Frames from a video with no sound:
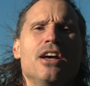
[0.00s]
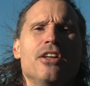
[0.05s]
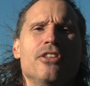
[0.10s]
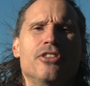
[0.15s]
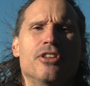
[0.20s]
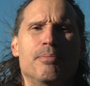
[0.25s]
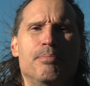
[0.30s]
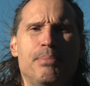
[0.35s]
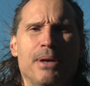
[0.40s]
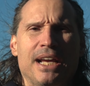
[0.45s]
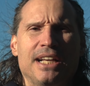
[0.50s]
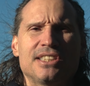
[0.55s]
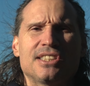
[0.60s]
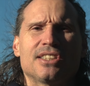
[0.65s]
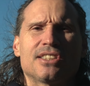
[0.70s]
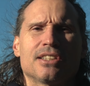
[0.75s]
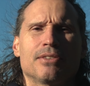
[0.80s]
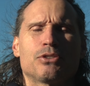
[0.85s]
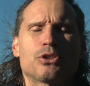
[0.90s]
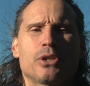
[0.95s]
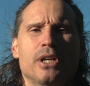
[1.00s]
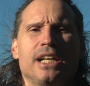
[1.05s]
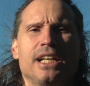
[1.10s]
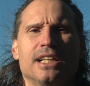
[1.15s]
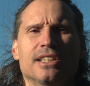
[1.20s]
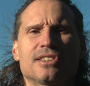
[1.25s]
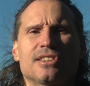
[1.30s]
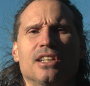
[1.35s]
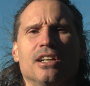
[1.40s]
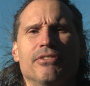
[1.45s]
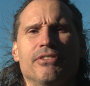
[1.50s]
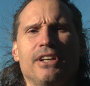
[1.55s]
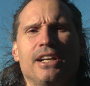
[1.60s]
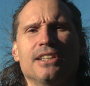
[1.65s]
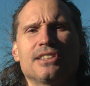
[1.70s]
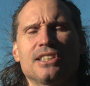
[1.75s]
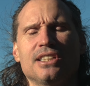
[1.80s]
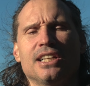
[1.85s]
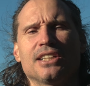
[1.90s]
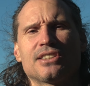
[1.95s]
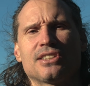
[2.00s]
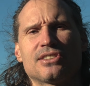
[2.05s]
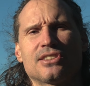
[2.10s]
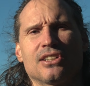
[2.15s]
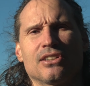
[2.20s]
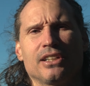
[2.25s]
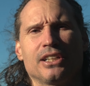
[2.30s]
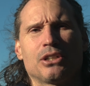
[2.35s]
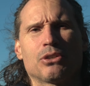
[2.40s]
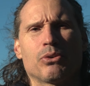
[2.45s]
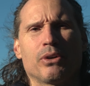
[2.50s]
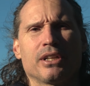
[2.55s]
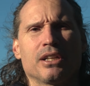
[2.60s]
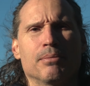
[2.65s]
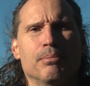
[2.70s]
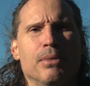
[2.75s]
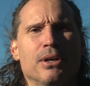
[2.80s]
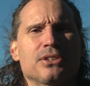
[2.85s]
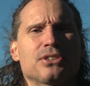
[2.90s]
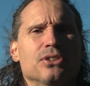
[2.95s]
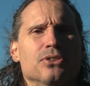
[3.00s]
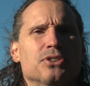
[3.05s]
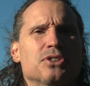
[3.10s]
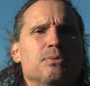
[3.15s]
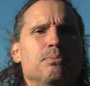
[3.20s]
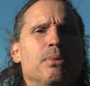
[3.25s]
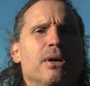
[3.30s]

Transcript: the basis of training itself isn't necessarily growing the muscles,